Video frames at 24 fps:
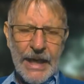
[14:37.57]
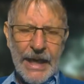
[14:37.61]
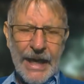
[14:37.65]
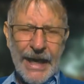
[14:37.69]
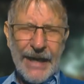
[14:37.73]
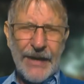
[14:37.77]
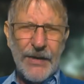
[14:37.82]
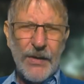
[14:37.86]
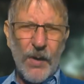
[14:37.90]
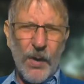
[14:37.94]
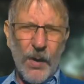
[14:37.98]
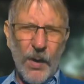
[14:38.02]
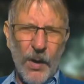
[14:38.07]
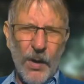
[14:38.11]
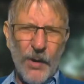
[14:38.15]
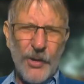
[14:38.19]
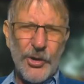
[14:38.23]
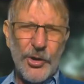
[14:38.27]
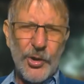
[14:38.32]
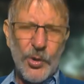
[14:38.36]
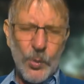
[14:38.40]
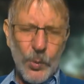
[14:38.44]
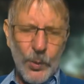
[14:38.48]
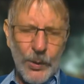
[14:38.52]
And are
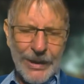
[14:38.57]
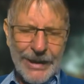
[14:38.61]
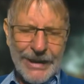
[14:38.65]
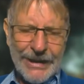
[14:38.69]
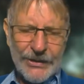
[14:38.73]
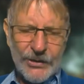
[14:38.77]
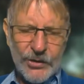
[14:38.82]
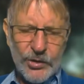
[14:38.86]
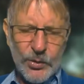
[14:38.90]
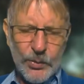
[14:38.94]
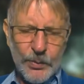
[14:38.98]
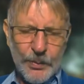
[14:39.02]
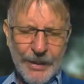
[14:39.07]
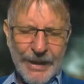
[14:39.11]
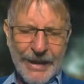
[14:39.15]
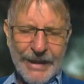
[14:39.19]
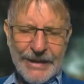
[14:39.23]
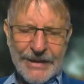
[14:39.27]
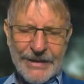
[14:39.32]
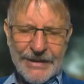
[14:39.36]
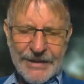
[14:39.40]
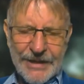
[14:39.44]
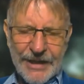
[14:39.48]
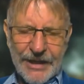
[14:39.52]
you willing to
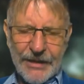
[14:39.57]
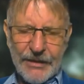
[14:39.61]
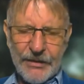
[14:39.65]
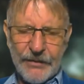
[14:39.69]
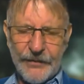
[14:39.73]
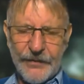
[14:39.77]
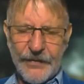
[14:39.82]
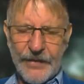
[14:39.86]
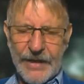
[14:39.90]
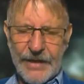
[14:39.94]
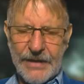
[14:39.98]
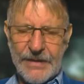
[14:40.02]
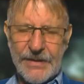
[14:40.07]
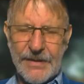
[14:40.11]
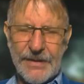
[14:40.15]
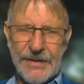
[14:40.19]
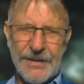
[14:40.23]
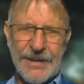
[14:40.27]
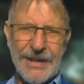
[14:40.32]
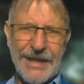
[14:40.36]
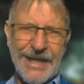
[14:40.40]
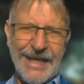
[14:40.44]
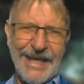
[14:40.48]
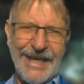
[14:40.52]
make
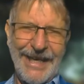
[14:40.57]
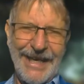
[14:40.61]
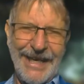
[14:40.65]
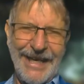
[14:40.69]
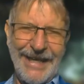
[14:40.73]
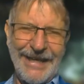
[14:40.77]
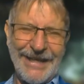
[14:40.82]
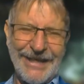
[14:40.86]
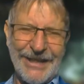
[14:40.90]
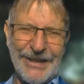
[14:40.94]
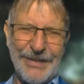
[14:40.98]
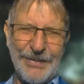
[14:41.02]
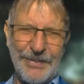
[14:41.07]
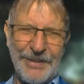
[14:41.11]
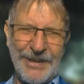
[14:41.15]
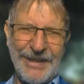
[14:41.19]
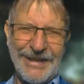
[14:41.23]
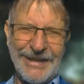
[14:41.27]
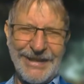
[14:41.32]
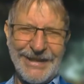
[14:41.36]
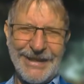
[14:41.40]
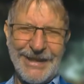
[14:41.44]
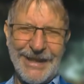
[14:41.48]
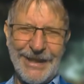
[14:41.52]
sacrifices and
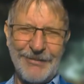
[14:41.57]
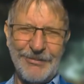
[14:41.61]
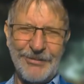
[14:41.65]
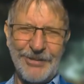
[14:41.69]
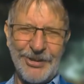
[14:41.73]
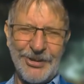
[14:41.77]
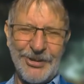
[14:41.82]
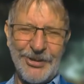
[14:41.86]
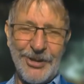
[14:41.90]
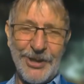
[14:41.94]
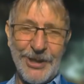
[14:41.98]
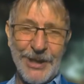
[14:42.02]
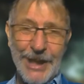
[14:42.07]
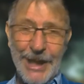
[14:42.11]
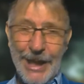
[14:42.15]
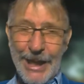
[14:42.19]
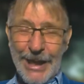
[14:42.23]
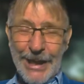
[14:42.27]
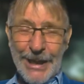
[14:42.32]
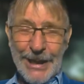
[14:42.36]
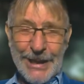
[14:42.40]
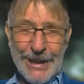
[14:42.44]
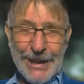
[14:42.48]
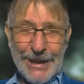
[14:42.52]
spend time with God?
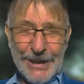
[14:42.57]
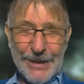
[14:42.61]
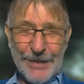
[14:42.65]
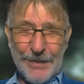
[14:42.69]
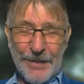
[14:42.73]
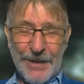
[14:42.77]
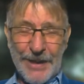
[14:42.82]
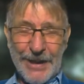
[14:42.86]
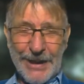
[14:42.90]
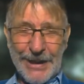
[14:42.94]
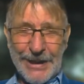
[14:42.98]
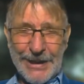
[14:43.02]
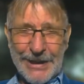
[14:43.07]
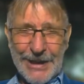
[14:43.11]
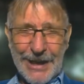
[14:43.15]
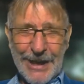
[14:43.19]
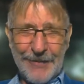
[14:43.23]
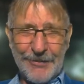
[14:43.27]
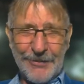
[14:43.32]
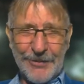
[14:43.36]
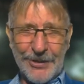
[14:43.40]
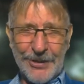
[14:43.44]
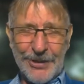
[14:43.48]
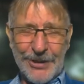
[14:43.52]
Listen, spending
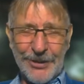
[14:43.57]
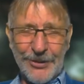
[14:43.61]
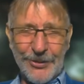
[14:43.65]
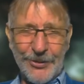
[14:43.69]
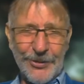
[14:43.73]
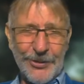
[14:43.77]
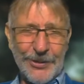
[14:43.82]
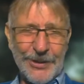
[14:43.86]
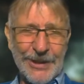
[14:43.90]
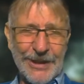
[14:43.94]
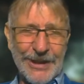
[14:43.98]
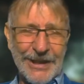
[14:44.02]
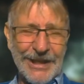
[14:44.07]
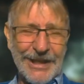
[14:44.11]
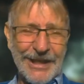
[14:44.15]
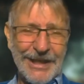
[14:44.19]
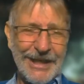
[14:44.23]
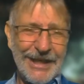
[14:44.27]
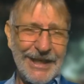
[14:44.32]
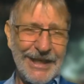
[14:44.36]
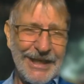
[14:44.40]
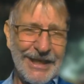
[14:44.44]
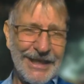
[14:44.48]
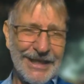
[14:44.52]
time with Lord
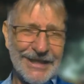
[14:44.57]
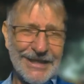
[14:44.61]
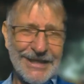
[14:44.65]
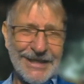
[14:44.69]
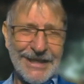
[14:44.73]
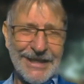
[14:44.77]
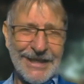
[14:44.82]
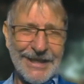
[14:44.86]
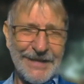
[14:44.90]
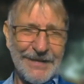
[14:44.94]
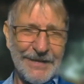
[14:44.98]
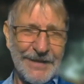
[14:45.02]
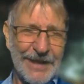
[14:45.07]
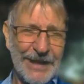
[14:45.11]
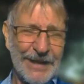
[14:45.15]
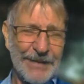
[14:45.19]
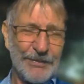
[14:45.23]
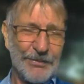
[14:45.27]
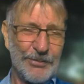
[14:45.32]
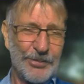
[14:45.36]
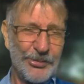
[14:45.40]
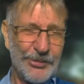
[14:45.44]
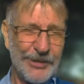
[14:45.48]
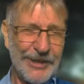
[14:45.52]
is
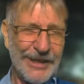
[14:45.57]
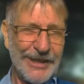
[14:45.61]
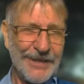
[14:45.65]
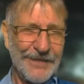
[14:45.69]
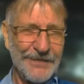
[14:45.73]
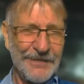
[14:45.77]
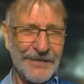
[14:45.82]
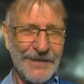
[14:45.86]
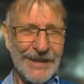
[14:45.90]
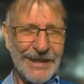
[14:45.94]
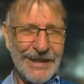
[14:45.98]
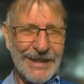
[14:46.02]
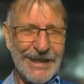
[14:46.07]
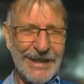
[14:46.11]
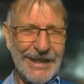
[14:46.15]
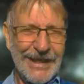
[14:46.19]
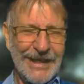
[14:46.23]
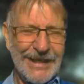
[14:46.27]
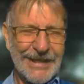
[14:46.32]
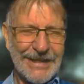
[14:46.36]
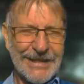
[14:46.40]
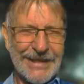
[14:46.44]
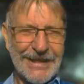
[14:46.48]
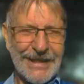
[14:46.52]
in prayer
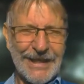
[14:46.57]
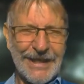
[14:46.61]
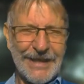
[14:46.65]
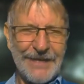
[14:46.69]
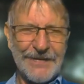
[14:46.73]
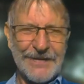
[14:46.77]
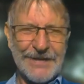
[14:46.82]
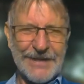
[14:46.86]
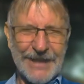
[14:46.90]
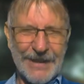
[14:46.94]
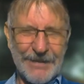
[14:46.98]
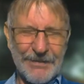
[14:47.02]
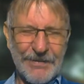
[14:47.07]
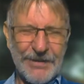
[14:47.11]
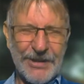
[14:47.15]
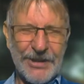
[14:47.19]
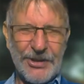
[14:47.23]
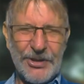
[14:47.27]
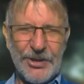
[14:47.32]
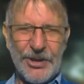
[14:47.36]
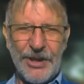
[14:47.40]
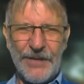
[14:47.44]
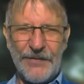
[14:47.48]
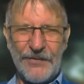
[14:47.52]
is something
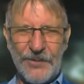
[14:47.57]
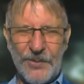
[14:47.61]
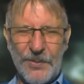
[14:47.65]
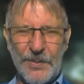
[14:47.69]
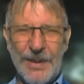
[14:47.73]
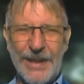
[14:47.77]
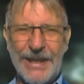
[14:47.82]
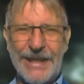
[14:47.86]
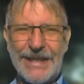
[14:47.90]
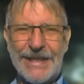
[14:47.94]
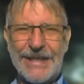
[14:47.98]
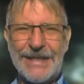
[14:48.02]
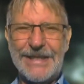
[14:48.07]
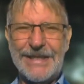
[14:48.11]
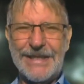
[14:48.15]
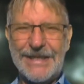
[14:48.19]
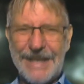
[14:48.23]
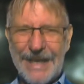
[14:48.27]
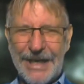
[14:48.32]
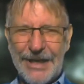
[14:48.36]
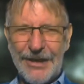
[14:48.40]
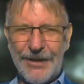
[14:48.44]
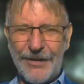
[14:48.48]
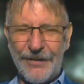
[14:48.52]
you have to make a
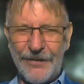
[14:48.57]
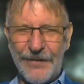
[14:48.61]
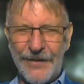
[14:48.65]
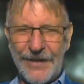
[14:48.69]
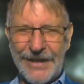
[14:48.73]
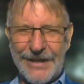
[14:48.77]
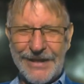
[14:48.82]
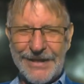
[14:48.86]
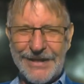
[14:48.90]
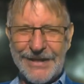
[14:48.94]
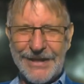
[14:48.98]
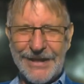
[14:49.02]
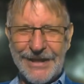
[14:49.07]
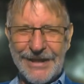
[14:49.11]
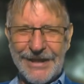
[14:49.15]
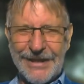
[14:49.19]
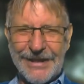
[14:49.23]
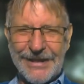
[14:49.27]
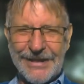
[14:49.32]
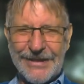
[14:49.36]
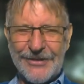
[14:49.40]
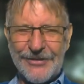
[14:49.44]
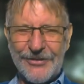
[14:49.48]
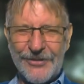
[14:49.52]
sacrifice.
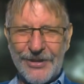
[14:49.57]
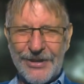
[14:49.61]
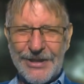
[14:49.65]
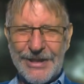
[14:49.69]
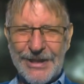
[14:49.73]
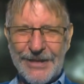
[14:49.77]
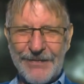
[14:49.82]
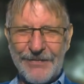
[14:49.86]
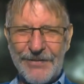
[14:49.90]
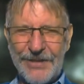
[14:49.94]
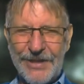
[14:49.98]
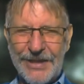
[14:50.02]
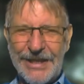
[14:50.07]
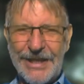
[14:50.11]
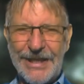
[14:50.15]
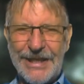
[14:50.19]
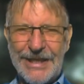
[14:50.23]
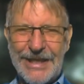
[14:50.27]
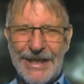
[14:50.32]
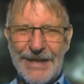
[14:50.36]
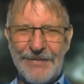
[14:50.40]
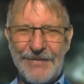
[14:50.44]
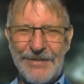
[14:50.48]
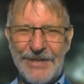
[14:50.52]
It's not something
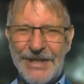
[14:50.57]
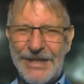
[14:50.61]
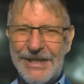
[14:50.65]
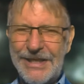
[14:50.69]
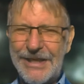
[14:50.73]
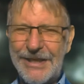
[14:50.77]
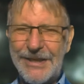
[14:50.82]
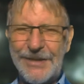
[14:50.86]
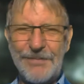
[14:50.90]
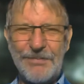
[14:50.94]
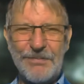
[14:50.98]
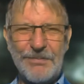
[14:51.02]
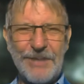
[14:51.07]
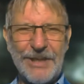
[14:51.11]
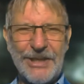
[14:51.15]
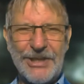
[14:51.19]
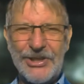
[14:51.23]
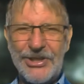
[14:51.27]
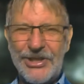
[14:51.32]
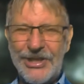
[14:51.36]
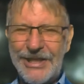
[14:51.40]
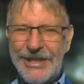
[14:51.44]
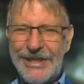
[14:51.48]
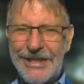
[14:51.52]
that comes easy. It's
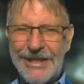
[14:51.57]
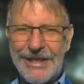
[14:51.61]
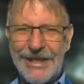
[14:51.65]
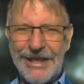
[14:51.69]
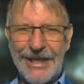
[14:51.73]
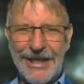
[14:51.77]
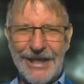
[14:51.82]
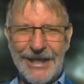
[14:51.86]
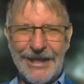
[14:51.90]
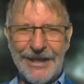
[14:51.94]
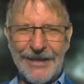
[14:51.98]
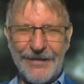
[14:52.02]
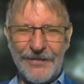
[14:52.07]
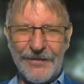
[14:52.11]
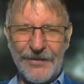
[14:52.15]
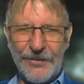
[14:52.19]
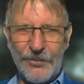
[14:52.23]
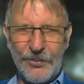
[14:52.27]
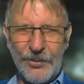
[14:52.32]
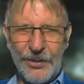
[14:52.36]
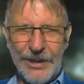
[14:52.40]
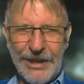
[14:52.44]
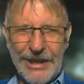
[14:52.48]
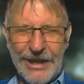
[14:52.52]
much easier. I love the
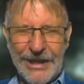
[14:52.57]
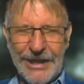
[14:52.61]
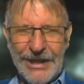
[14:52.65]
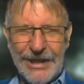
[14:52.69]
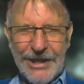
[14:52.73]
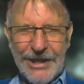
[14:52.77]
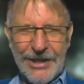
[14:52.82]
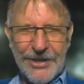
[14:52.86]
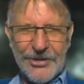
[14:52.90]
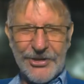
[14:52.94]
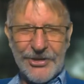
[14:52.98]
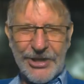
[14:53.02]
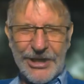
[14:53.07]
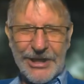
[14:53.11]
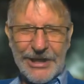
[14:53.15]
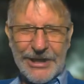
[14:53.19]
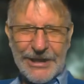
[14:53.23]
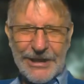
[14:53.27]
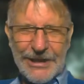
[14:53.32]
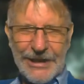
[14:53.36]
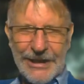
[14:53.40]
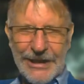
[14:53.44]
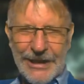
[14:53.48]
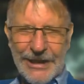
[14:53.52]
way
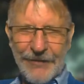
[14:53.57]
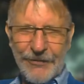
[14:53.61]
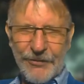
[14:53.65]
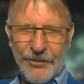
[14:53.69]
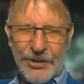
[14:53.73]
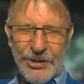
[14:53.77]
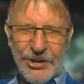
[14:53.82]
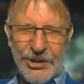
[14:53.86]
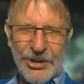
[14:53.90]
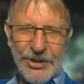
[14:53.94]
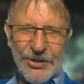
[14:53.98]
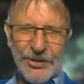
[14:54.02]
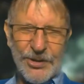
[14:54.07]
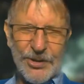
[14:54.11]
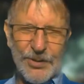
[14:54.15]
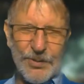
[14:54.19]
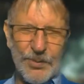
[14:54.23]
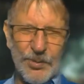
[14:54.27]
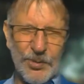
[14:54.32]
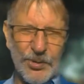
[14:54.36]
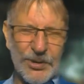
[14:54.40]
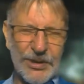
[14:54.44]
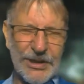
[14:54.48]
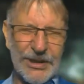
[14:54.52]
Janet and I love watching
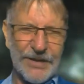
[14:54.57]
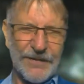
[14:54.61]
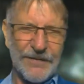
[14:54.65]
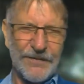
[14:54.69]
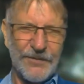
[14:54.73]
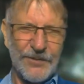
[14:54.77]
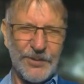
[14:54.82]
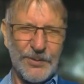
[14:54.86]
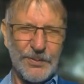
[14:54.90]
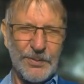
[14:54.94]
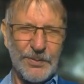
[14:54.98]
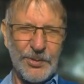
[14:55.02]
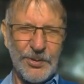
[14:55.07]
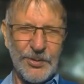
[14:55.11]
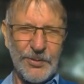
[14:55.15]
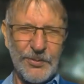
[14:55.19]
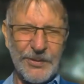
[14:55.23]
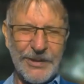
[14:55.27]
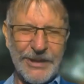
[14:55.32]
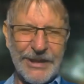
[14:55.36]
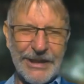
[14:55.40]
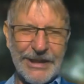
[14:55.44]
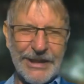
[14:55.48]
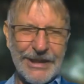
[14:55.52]
sport and football.
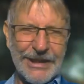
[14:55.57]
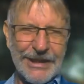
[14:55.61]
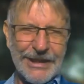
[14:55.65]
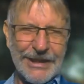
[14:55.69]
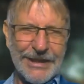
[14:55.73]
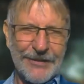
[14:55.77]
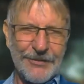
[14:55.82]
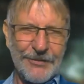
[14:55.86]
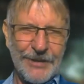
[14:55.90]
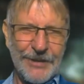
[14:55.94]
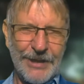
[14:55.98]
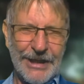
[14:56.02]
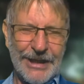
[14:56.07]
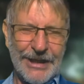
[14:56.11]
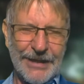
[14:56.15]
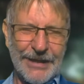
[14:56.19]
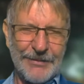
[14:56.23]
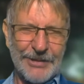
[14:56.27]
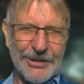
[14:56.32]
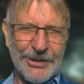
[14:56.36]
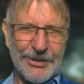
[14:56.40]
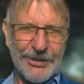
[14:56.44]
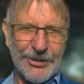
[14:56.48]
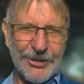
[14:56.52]

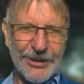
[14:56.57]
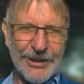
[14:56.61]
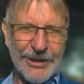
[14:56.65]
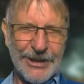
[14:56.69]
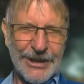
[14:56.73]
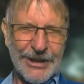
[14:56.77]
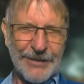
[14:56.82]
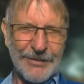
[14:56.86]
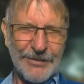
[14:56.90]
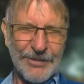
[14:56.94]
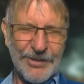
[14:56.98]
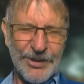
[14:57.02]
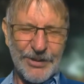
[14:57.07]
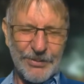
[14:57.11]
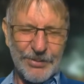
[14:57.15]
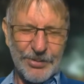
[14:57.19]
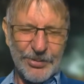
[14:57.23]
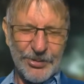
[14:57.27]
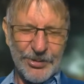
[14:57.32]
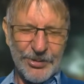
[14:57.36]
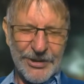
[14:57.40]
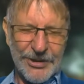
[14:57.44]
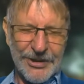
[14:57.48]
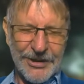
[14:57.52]
I'm a Tottenham
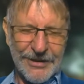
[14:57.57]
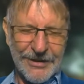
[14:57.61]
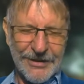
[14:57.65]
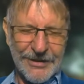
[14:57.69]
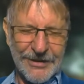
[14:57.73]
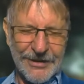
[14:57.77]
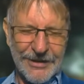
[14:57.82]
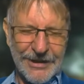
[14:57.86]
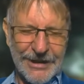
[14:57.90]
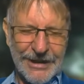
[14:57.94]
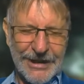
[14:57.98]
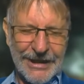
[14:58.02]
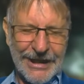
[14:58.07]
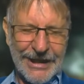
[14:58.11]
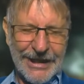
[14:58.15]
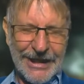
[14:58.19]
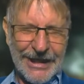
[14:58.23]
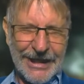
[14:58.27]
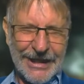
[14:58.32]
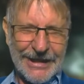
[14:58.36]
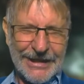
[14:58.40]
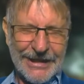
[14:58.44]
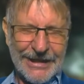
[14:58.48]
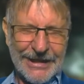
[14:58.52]
supporter,
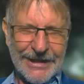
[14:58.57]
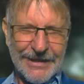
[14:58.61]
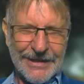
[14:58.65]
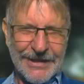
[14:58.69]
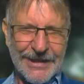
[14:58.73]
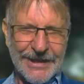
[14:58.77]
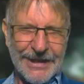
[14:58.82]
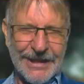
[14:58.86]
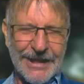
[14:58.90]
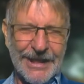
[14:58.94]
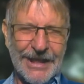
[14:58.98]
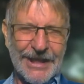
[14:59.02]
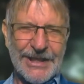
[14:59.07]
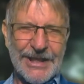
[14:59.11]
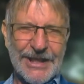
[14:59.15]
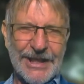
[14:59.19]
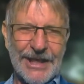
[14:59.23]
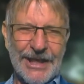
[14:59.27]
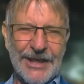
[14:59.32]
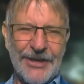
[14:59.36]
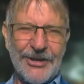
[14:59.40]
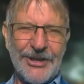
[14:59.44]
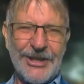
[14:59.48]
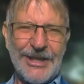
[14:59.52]
and it's a
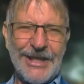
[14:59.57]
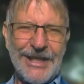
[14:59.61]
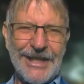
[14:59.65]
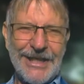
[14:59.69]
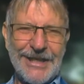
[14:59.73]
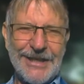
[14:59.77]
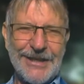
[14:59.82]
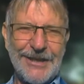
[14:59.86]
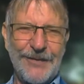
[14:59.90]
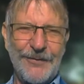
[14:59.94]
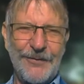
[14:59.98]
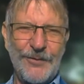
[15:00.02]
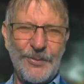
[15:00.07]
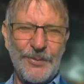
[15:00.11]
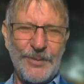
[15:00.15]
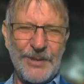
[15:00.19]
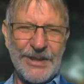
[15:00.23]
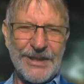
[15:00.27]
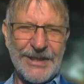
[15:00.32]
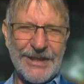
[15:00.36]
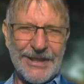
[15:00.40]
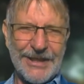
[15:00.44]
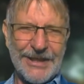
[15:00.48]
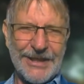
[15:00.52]
lot easier for me to
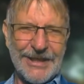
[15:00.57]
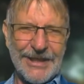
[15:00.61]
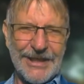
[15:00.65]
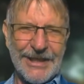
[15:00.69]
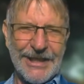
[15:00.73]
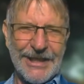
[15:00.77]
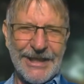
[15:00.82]
sit